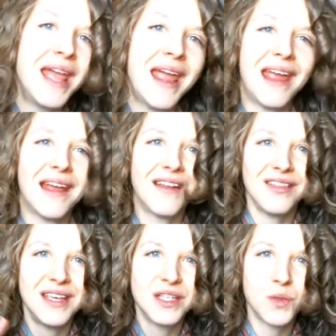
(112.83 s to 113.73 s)
And
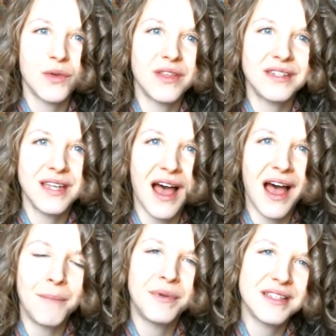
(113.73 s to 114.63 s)
these were the
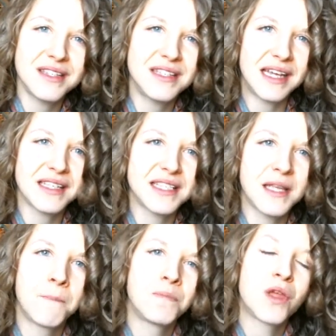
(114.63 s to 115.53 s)
top six
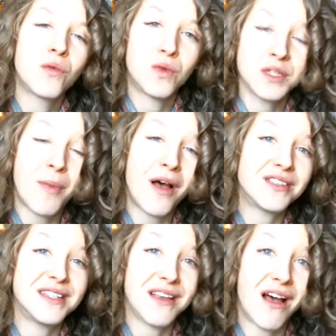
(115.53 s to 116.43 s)

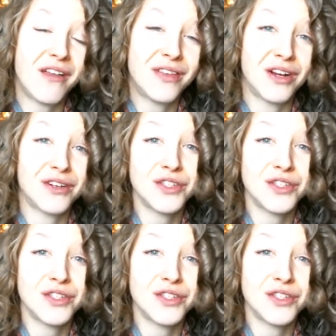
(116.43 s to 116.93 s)
responses on there.